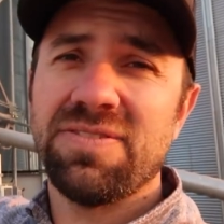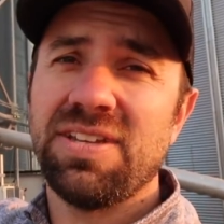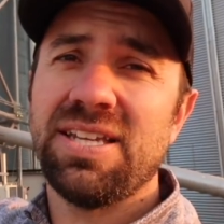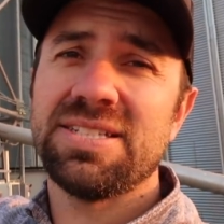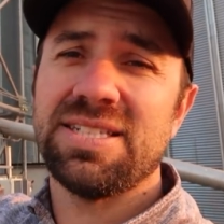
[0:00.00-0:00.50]
of
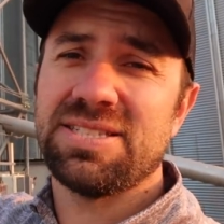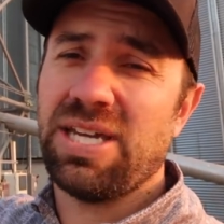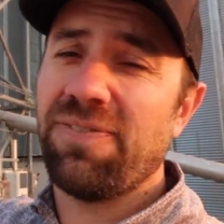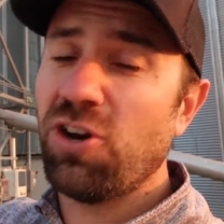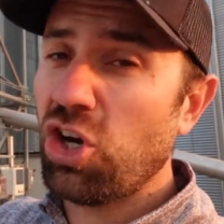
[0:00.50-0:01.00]
these is
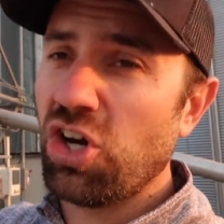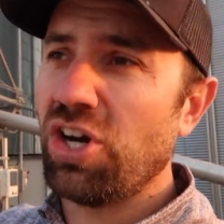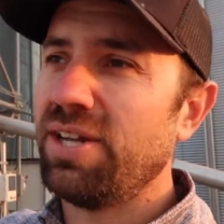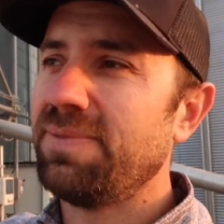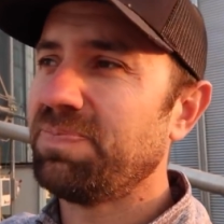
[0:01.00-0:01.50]
I've
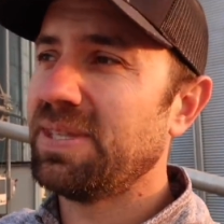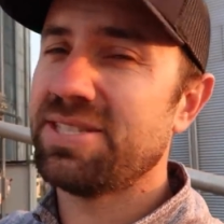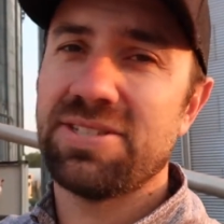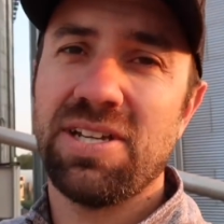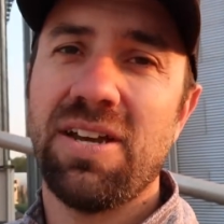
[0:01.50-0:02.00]
heard, this
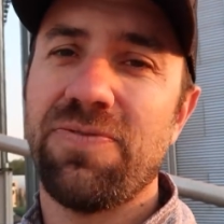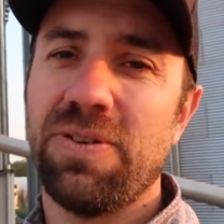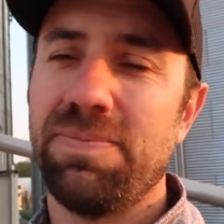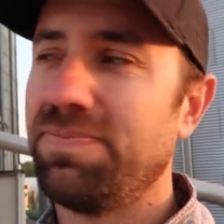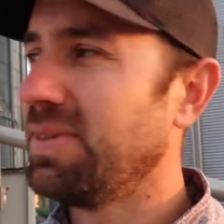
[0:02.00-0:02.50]
is all from